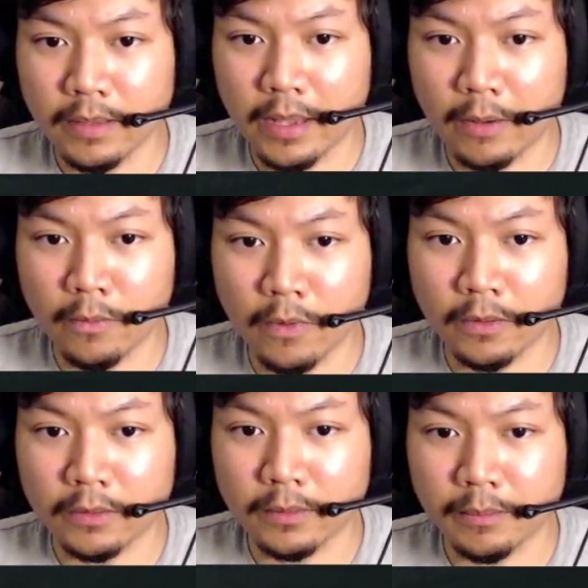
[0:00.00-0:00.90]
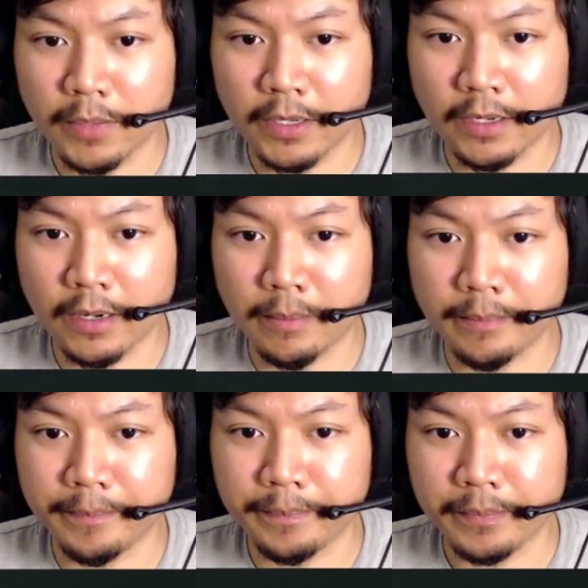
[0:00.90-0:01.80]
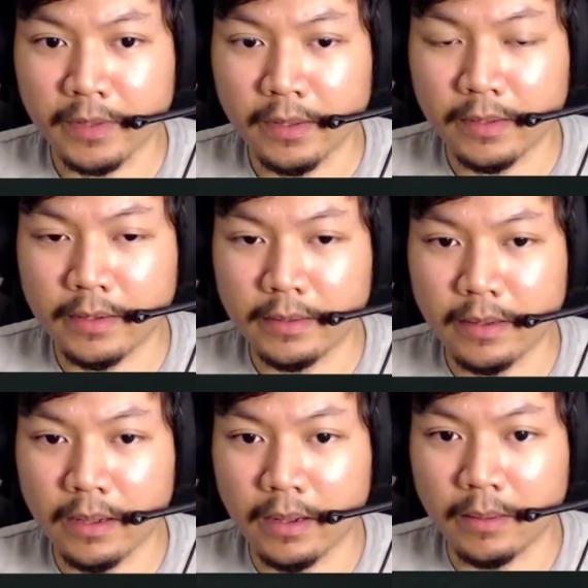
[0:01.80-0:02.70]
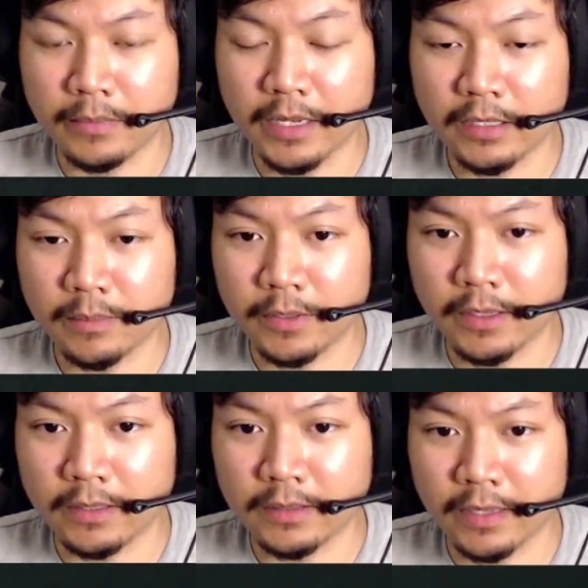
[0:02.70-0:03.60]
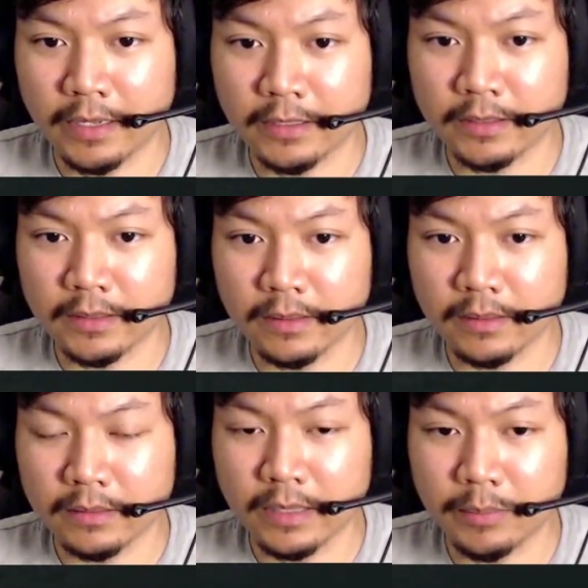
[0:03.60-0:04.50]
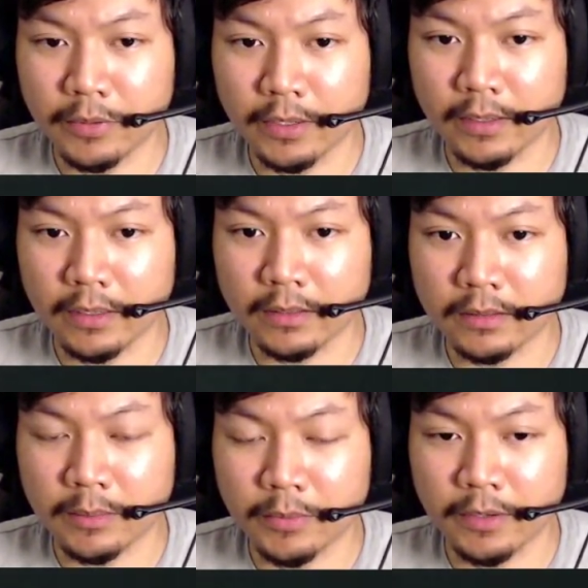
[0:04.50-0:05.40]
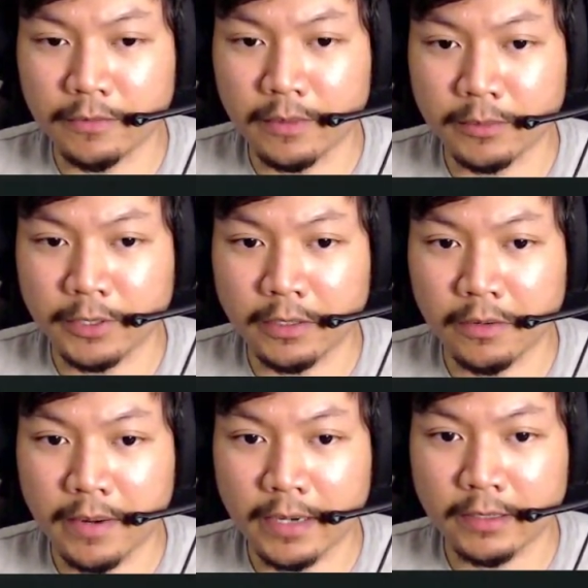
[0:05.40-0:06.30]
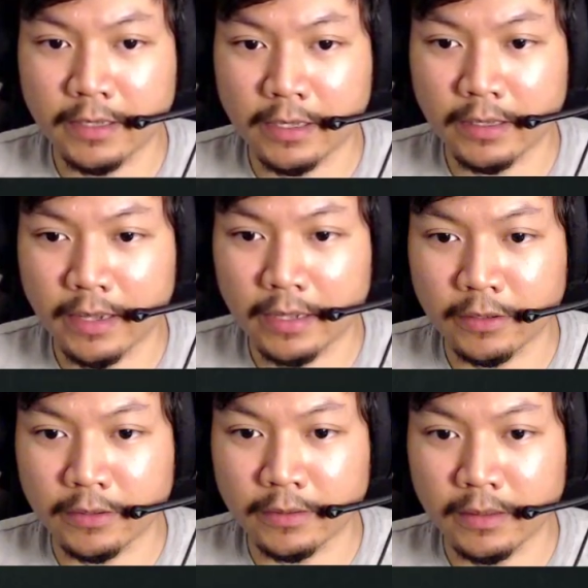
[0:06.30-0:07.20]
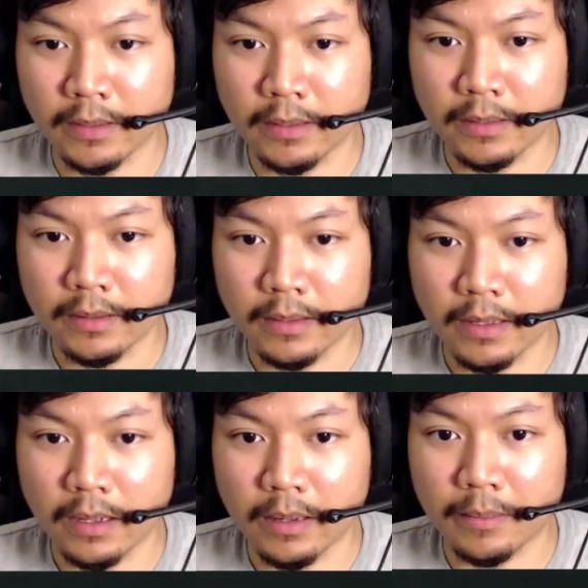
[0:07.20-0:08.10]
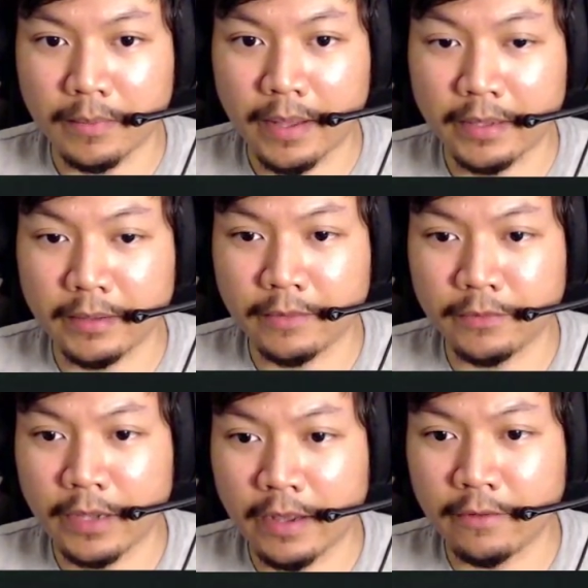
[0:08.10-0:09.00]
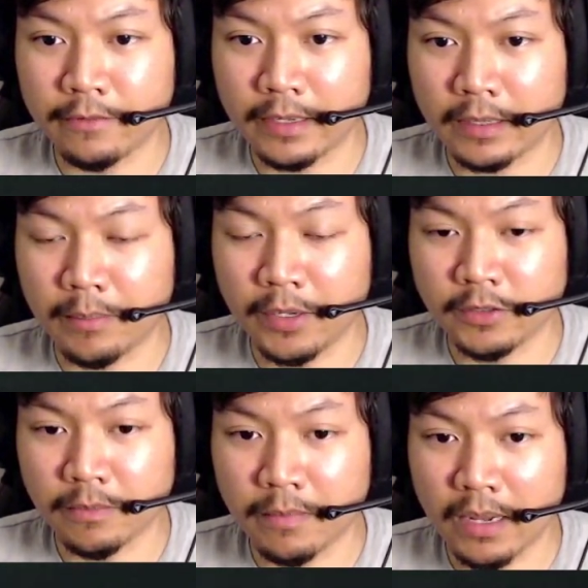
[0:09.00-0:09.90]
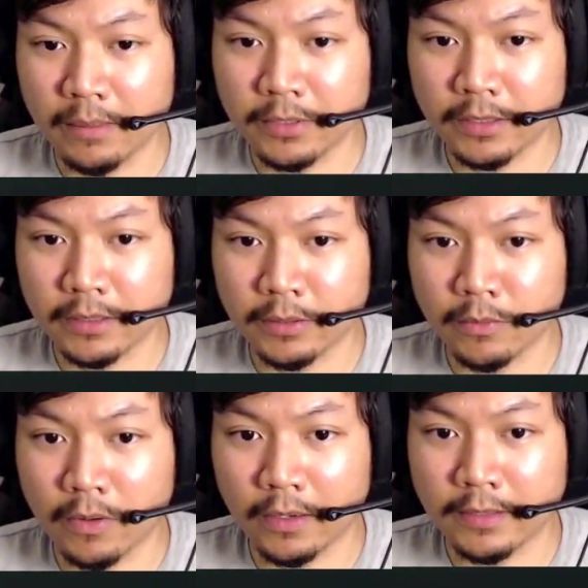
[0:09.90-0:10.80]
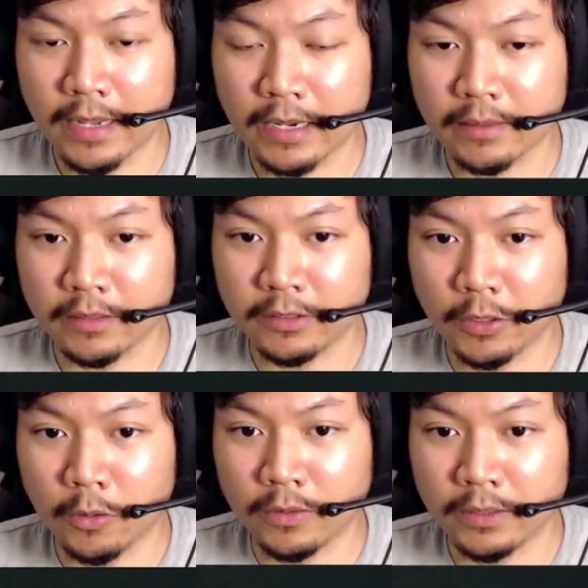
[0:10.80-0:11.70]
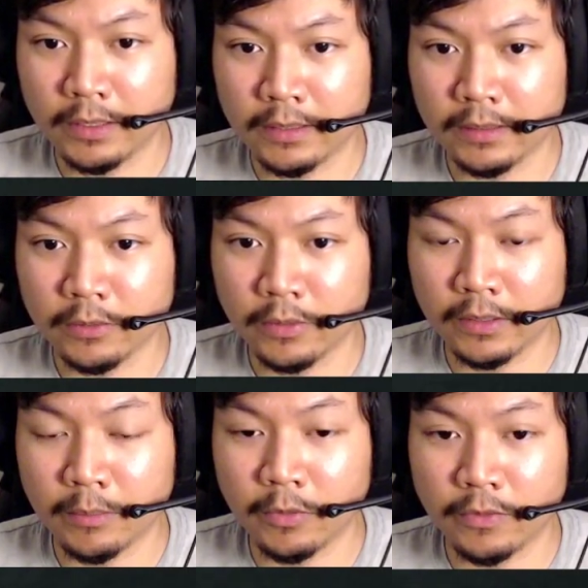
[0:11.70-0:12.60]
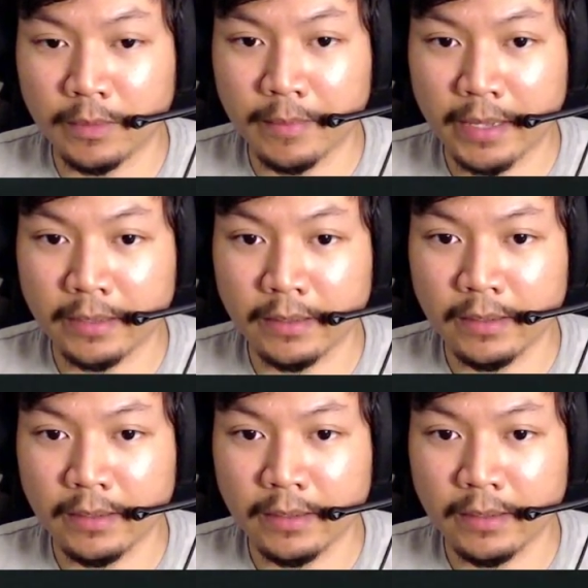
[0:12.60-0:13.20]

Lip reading: it won't pick it up. That's because it's separated. It's separated from your interact key and your and if you have like a bunch of mobs here, you won't attack because you're only doing the move command.